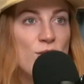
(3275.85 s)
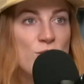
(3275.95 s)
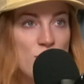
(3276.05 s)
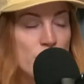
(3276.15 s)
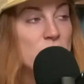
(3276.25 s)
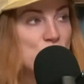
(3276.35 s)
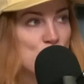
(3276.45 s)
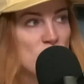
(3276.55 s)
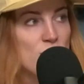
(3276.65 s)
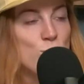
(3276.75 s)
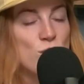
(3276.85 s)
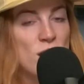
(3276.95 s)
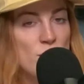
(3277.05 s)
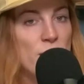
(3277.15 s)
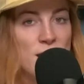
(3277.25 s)
from Instagram will
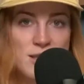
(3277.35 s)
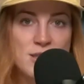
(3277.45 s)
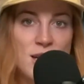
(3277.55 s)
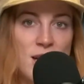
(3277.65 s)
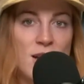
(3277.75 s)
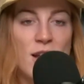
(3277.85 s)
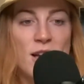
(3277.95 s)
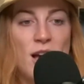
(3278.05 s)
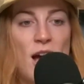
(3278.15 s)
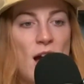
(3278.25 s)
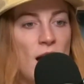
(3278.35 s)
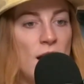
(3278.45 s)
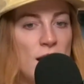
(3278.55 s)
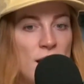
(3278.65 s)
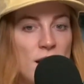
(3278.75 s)
come back and say, like,
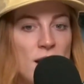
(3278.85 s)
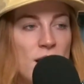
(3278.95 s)
I